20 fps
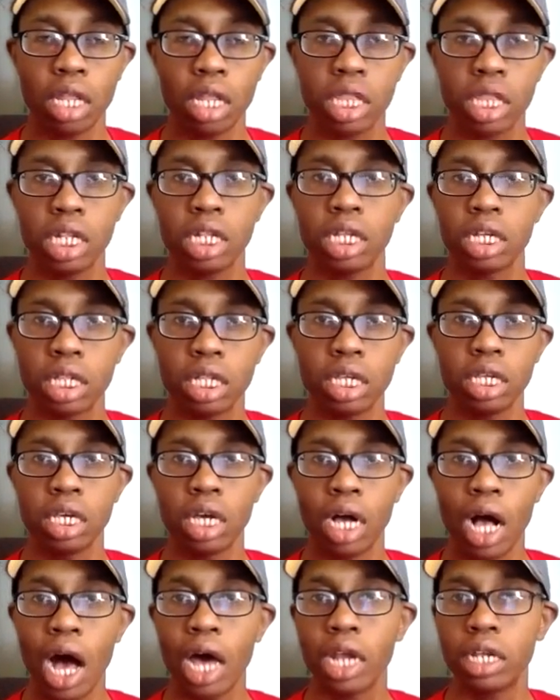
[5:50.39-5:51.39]

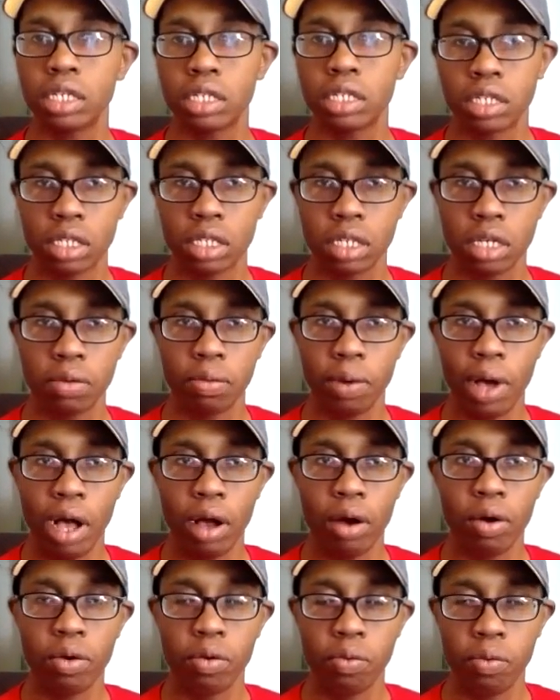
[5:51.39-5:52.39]
authentically honest
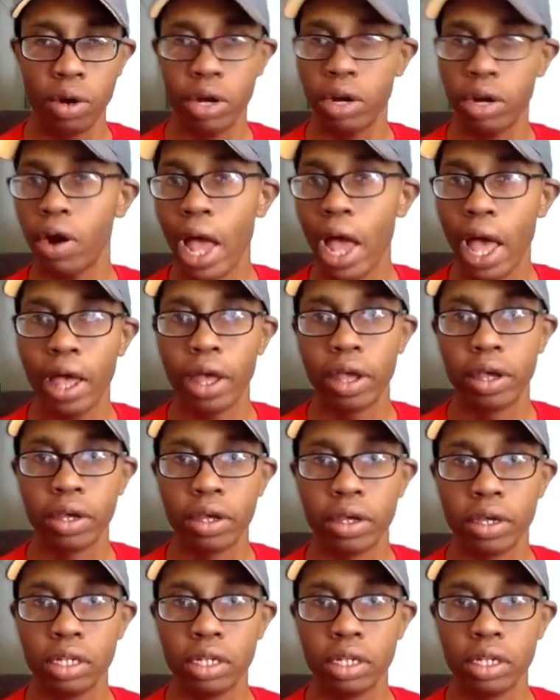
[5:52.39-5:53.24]
about where you're at.